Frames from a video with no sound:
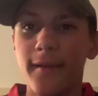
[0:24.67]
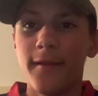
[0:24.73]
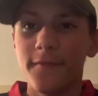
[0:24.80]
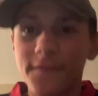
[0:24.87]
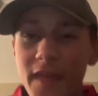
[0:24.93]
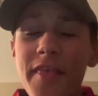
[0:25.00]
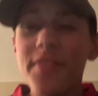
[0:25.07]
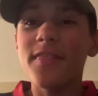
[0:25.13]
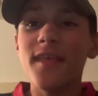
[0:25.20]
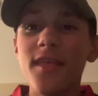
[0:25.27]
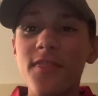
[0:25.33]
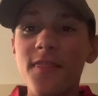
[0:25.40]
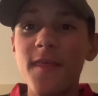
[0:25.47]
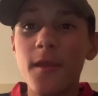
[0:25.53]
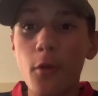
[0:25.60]
This
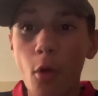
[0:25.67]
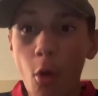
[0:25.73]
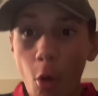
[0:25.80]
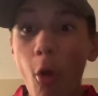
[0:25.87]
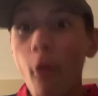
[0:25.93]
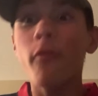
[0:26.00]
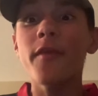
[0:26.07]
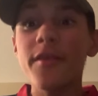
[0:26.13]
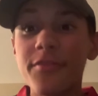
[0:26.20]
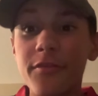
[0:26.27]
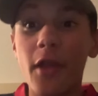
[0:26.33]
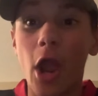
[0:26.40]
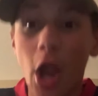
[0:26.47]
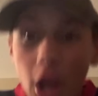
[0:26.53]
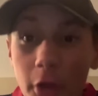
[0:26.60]
is the oldest
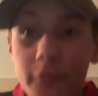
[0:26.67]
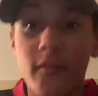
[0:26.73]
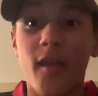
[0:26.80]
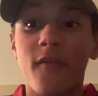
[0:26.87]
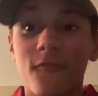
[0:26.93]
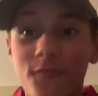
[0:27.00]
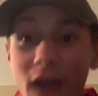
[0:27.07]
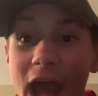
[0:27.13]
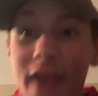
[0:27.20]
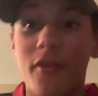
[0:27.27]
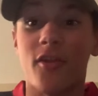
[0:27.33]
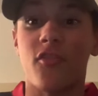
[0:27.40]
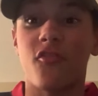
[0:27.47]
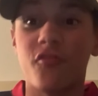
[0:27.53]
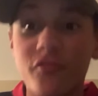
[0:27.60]
Arctic
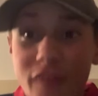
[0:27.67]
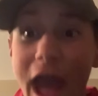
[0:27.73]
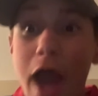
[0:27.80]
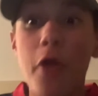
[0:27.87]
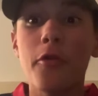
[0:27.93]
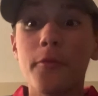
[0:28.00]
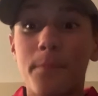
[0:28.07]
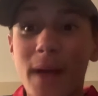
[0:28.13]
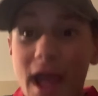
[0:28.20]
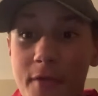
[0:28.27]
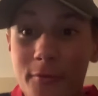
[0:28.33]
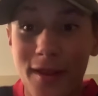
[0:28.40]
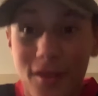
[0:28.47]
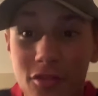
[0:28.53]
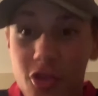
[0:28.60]
virus found by
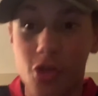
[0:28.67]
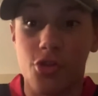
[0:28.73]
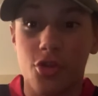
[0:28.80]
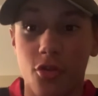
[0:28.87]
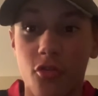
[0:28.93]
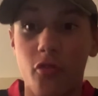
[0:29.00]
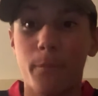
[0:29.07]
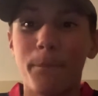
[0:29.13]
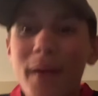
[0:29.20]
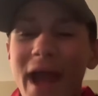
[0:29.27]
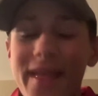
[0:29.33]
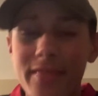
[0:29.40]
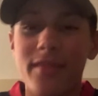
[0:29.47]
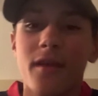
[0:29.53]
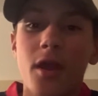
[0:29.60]
researchers,
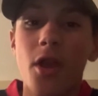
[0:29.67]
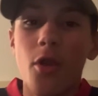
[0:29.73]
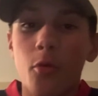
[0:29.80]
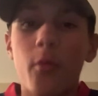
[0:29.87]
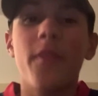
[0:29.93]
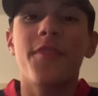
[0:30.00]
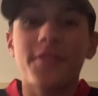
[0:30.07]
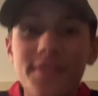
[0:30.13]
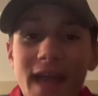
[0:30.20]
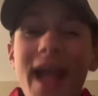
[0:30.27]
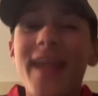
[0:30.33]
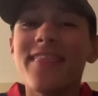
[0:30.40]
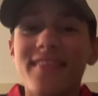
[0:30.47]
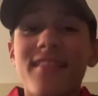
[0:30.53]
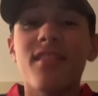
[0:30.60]
but with
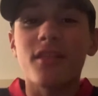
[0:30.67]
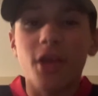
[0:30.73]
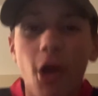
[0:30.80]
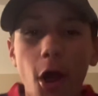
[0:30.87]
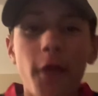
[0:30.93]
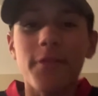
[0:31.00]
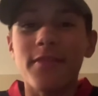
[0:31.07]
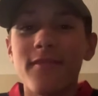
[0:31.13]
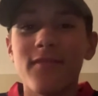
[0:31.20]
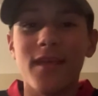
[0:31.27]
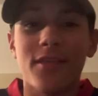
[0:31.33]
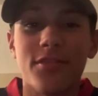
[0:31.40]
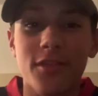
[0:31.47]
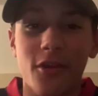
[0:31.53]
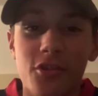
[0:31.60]
scientists constantly
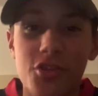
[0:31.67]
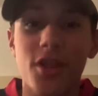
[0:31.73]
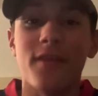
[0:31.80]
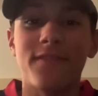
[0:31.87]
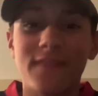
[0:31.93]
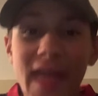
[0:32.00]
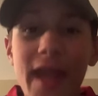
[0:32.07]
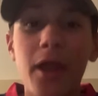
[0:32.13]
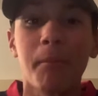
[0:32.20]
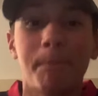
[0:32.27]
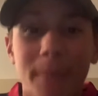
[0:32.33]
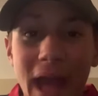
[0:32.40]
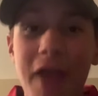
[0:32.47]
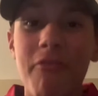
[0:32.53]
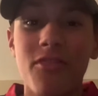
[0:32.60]
searching, they are
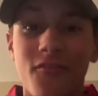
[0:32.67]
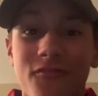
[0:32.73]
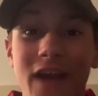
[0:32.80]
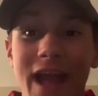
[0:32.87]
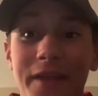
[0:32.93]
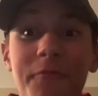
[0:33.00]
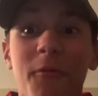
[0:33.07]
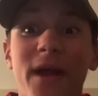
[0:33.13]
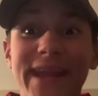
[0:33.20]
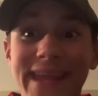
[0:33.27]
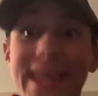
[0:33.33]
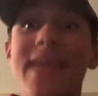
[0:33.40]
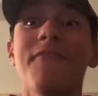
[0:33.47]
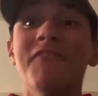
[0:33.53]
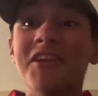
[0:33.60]
bound to find one
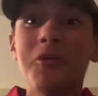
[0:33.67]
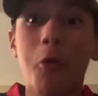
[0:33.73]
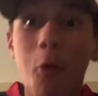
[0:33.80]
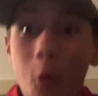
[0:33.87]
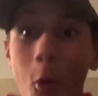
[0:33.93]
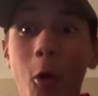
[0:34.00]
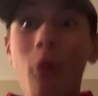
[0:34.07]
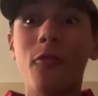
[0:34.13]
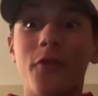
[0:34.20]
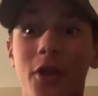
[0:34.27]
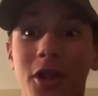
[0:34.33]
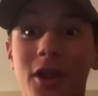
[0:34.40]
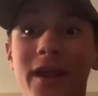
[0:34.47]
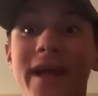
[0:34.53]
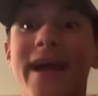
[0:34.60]
even
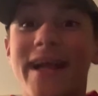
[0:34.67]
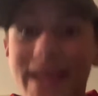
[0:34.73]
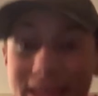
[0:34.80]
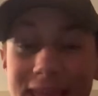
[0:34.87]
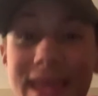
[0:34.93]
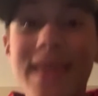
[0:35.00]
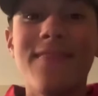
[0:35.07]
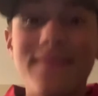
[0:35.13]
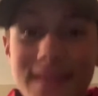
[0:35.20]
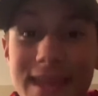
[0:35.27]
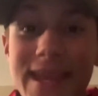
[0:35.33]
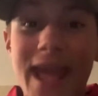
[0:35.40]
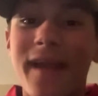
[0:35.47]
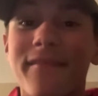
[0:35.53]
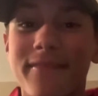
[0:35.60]
older in the
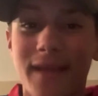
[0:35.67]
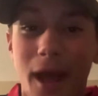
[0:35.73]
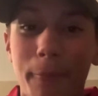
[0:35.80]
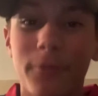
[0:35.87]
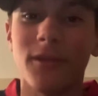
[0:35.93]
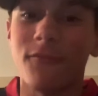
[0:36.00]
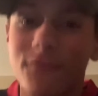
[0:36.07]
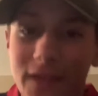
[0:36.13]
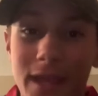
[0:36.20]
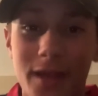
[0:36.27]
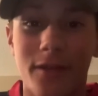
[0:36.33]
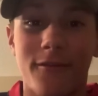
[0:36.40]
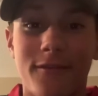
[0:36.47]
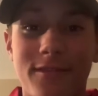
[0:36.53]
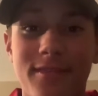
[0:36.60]
next couple of
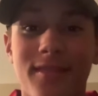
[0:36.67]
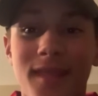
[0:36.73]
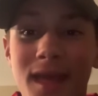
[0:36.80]
years.